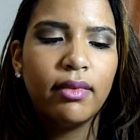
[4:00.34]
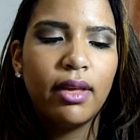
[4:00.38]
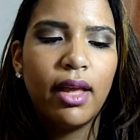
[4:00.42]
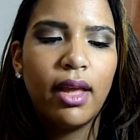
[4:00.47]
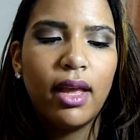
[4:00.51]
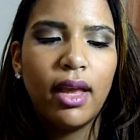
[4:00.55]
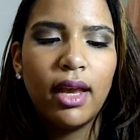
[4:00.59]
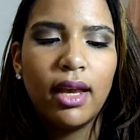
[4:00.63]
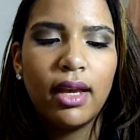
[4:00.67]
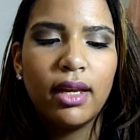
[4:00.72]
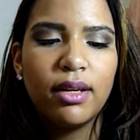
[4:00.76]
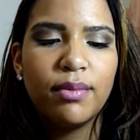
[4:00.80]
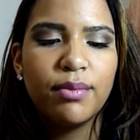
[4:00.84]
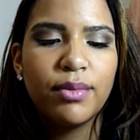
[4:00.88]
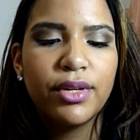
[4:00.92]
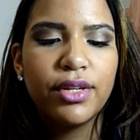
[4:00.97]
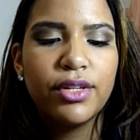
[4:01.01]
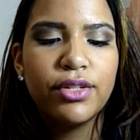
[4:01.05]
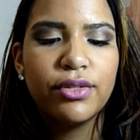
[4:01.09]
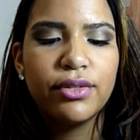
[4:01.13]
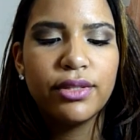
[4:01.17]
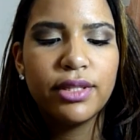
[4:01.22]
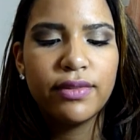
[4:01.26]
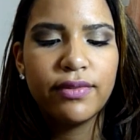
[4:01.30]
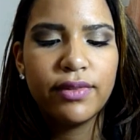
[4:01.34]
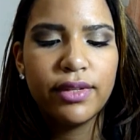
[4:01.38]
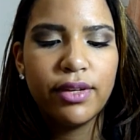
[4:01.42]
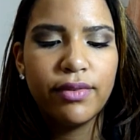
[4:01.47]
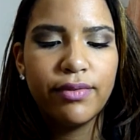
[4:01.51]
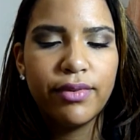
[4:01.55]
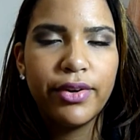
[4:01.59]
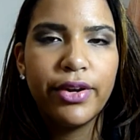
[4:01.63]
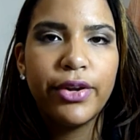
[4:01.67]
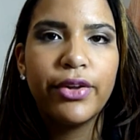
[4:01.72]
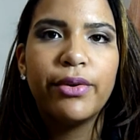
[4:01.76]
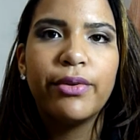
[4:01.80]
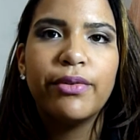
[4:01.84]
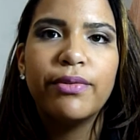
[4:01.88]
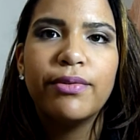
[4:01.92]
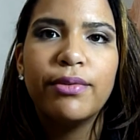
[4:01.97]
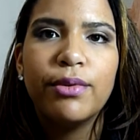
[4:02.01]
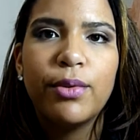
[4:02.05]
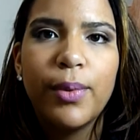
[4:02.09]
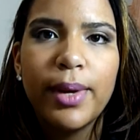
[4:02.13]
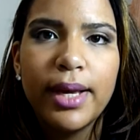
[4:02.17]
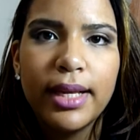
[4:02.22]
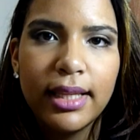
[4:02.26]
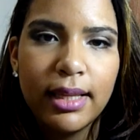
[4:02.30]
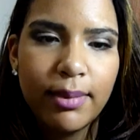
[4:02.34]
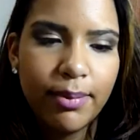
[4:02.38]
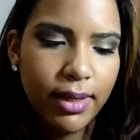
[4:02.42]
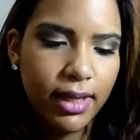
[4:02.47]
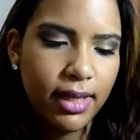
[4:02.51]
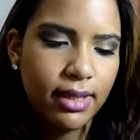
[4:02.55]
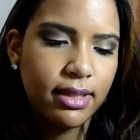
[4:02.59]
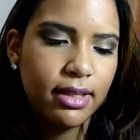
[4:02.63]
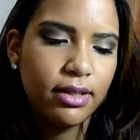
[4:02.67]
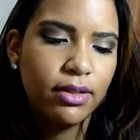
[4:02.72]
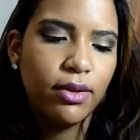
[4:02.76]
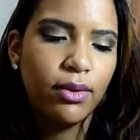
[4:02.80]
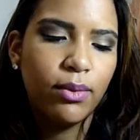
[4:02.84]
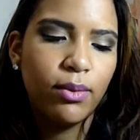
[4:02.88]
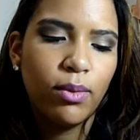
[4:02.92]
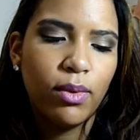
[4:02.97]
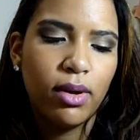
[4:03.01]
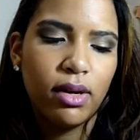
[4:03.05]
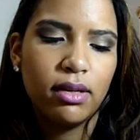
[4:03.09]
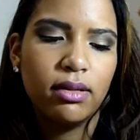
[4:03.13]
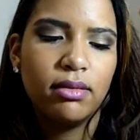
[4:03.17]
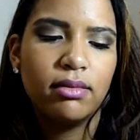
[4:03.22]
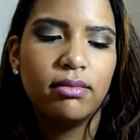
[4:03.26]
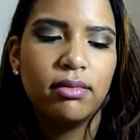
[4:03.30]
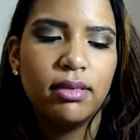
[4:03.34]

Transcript: And I'm going to do this video very quickly because I don't want